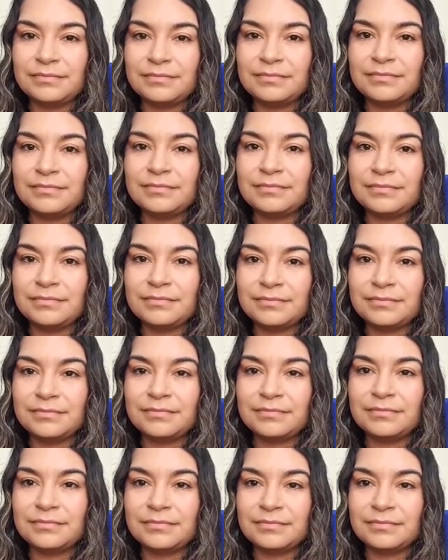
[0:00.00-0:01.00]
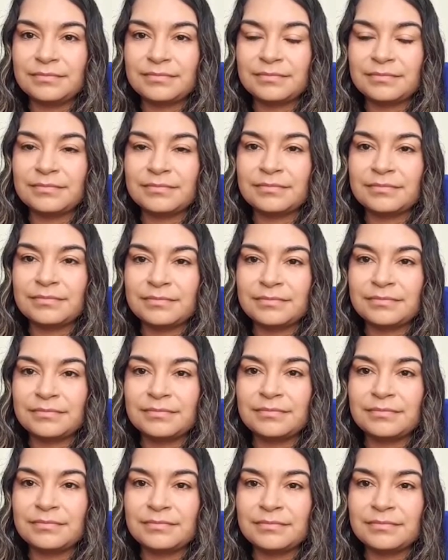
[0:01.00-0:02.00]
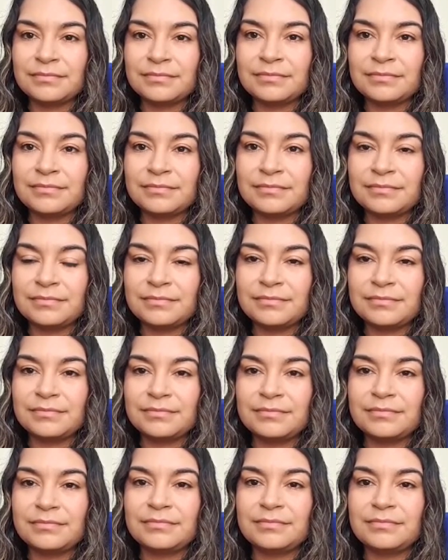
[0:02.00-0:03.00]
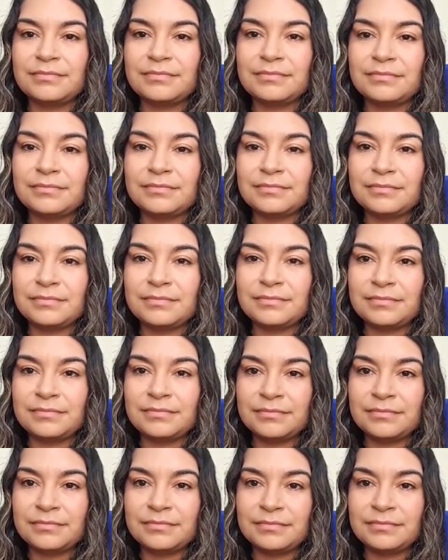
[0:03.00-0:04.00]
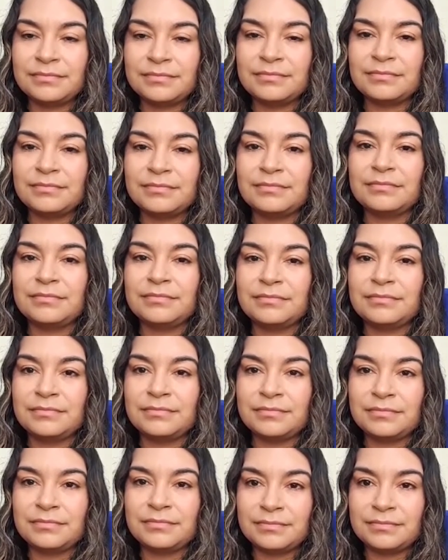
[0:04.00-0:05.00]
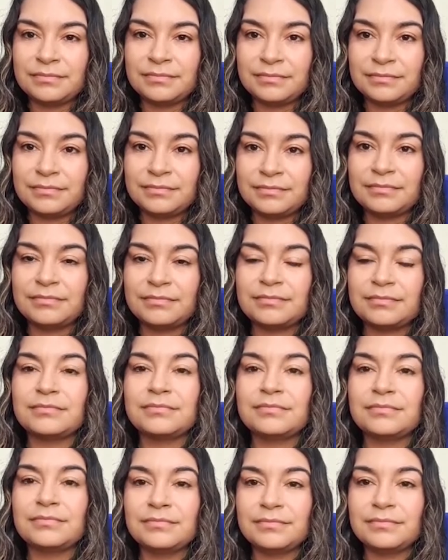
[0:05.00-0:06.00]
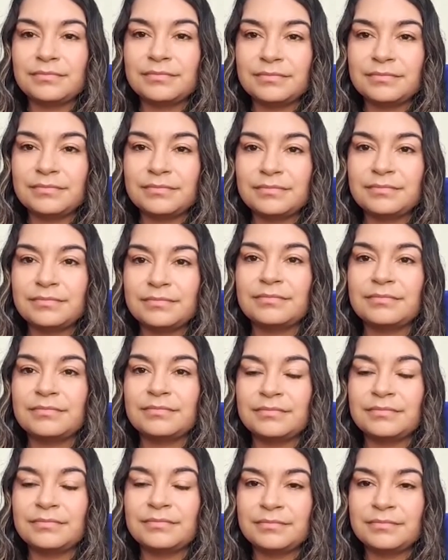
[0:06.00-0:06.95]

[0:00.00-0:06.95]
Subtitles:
The person shown says nothing.